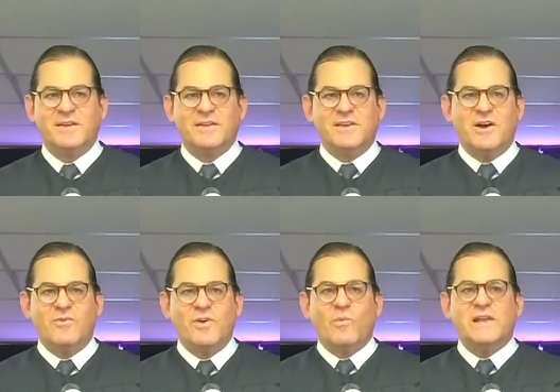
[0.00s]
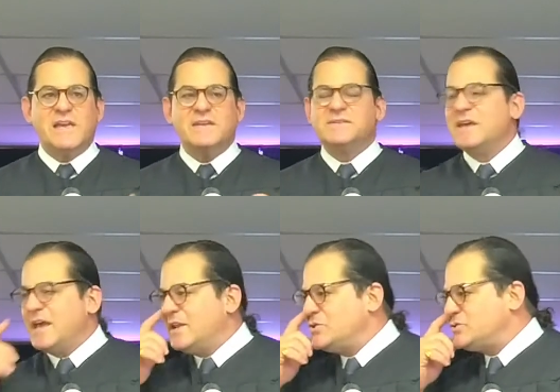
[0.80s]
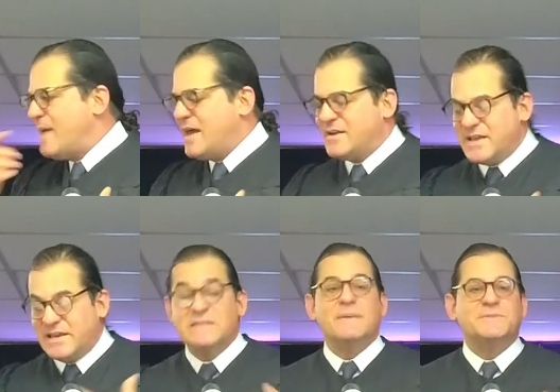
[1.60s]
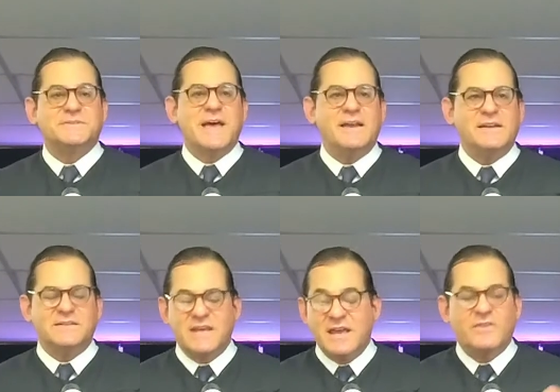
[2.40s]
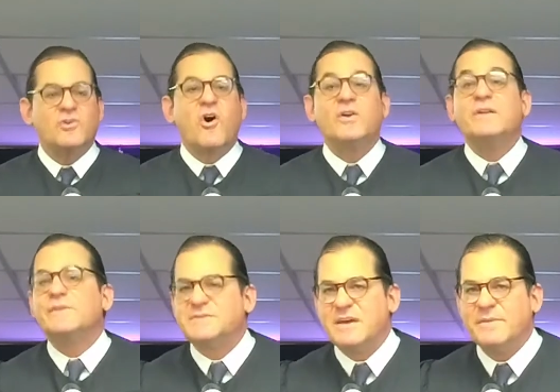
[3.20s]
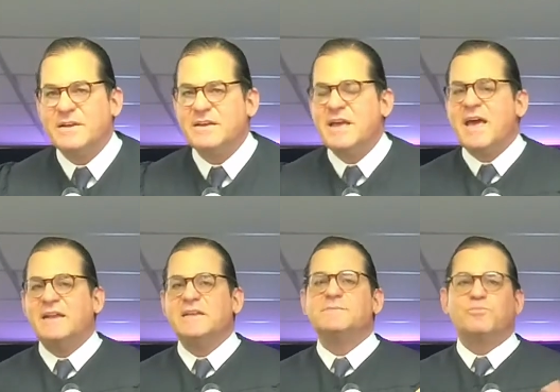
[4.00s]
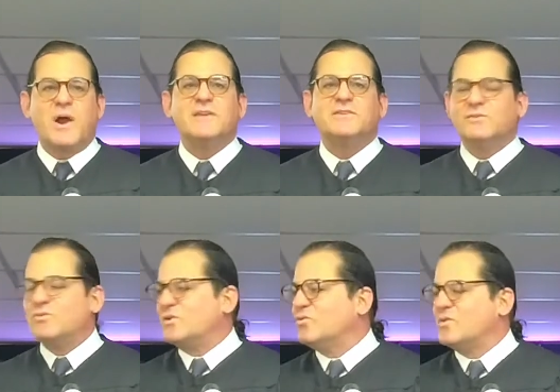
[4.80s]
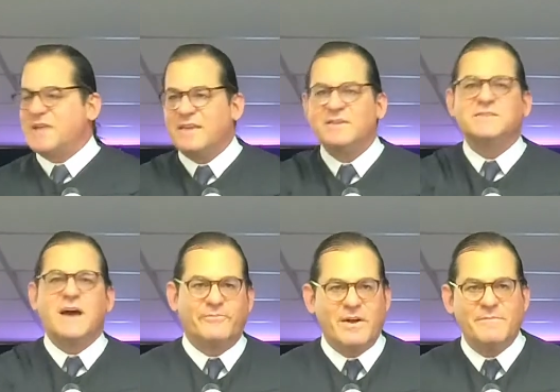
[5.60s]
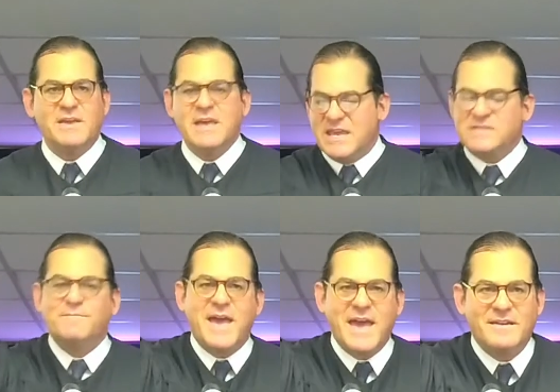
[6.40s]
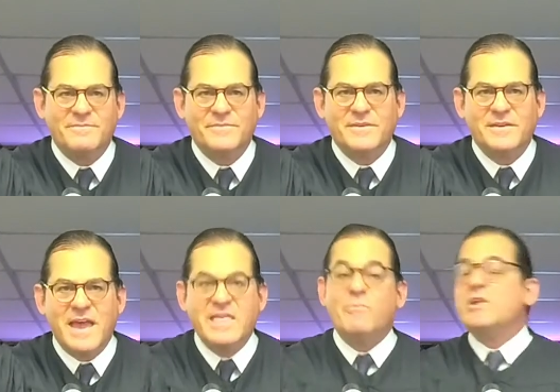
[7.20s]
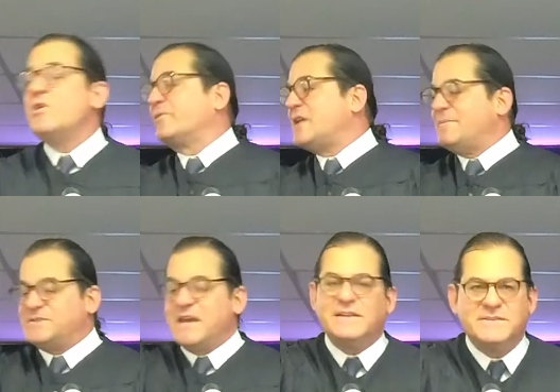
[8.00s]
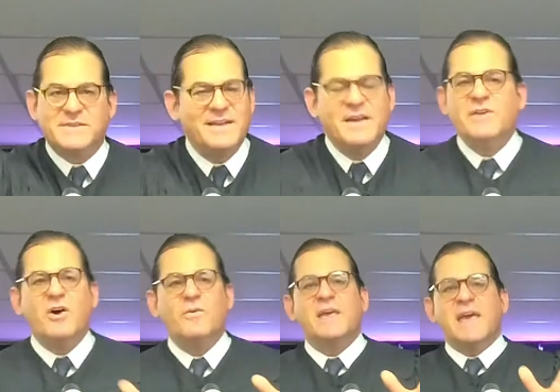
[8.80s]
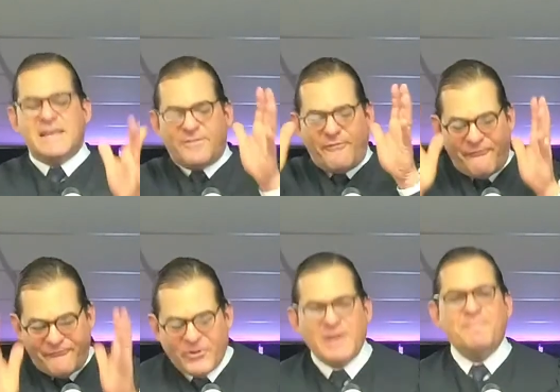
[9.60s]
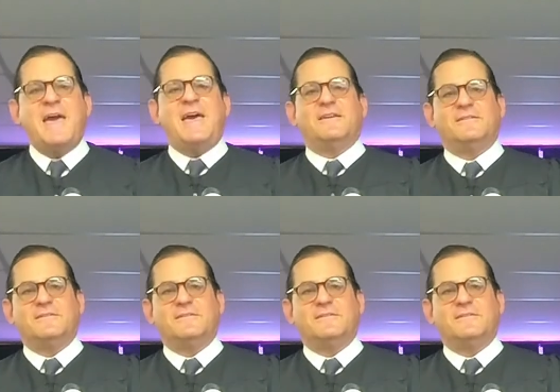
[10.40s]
You know, when he's in his humanity and he's upset and he's in the Garden of Gethsemane and he's praying to the Lord, Lord, take this cup from me, he's man. And then when he overcomes Satan, he's God. No, he's fully man